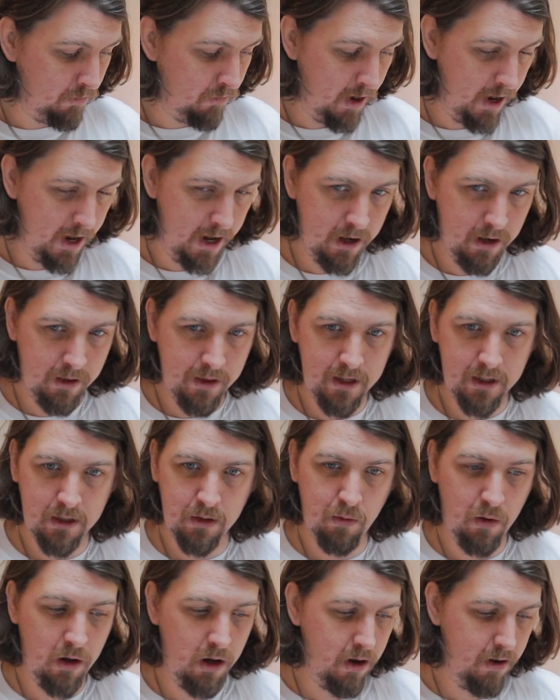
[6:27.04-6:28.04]
rating on
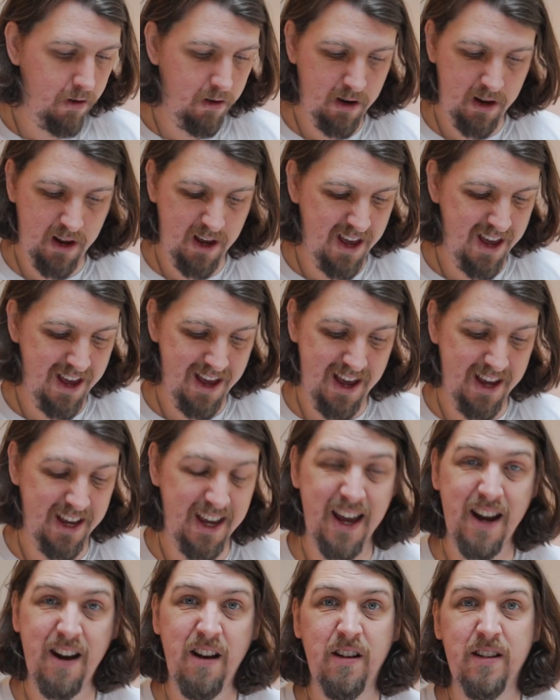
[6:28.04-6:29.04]
this one,
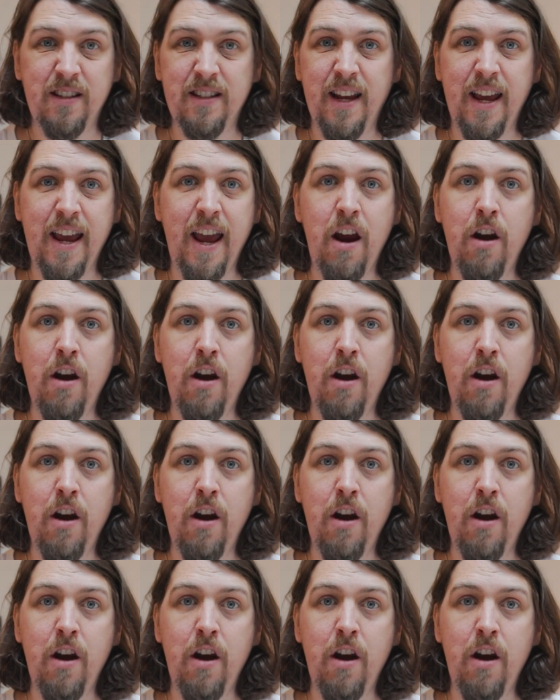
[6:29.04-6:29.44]
again, like I say,